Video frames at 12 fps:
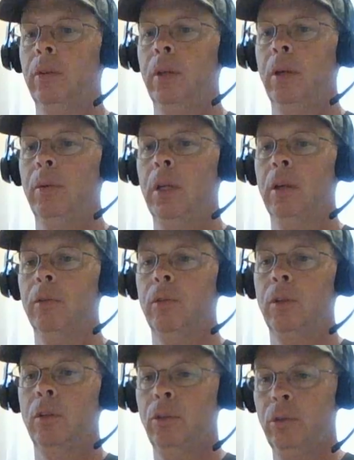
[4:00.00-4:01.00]
now we have
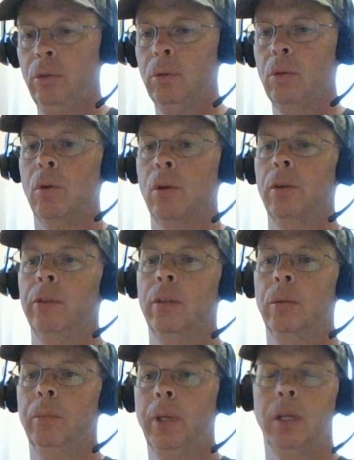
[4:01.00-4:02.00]
2 quarters
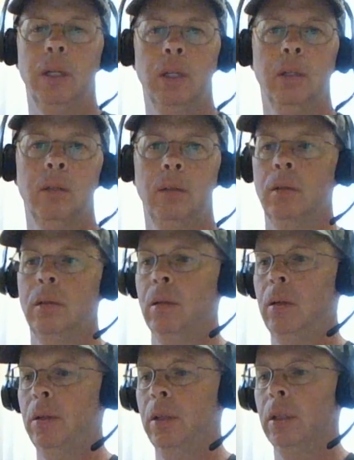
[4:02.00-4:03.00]
and a penny
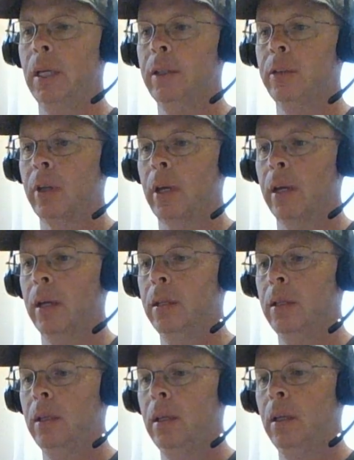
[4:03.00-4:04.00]
on the light side
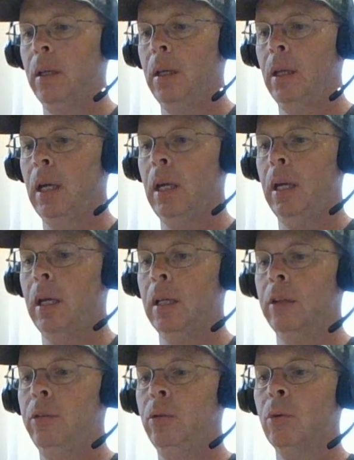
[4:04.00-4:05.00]

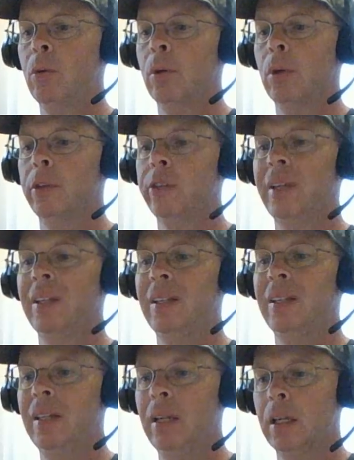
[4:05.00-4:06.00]
and 2 quarters and a
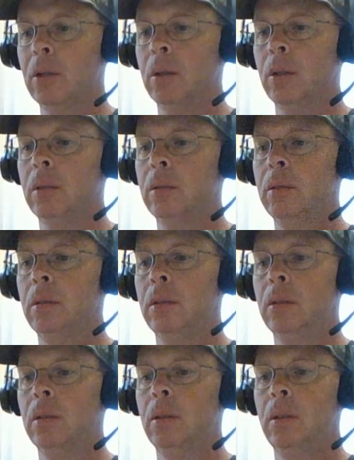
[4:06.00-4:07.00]
nickel
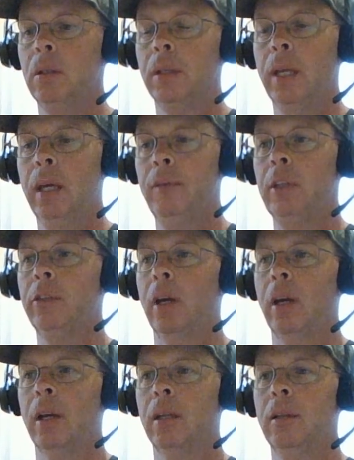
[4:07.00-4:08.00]
on the heavy
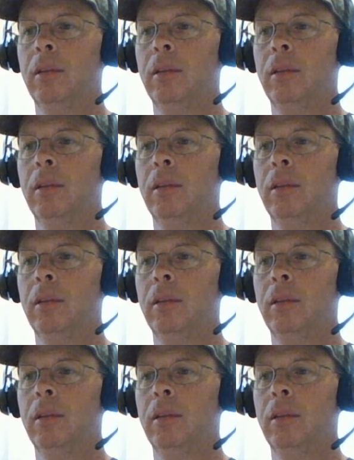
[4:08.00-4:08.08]
side.